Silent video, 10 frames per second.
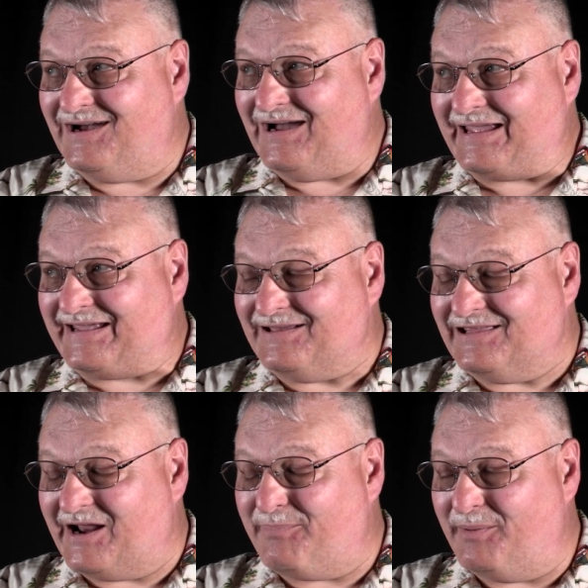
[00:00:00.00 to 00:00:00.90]
I, a
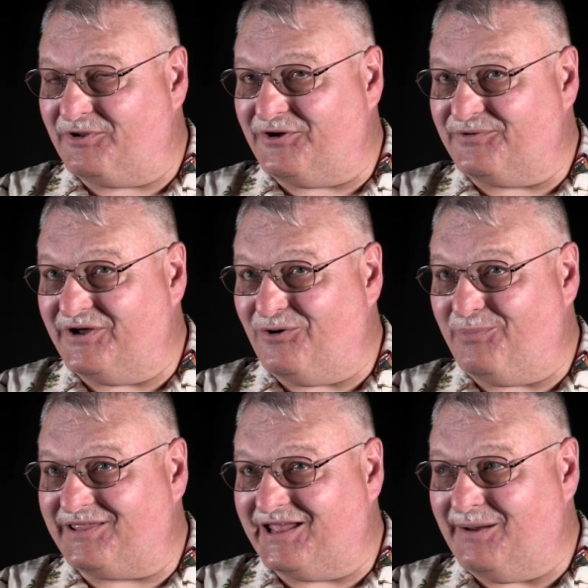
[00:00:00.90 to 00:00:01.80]
lot of people don't know,
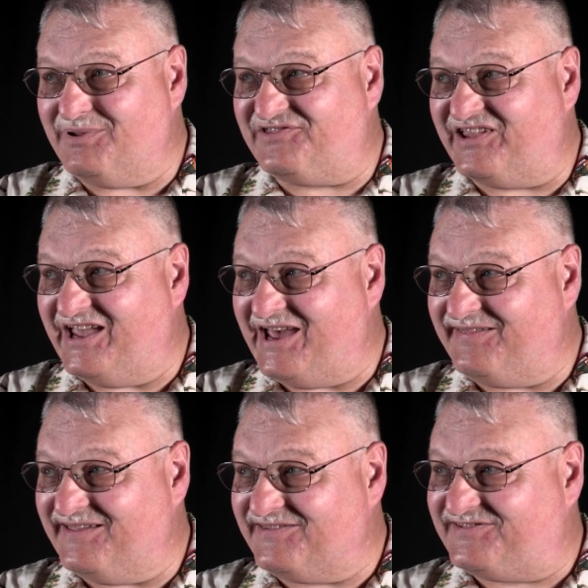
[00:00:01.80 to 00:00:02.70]
but the embassy had this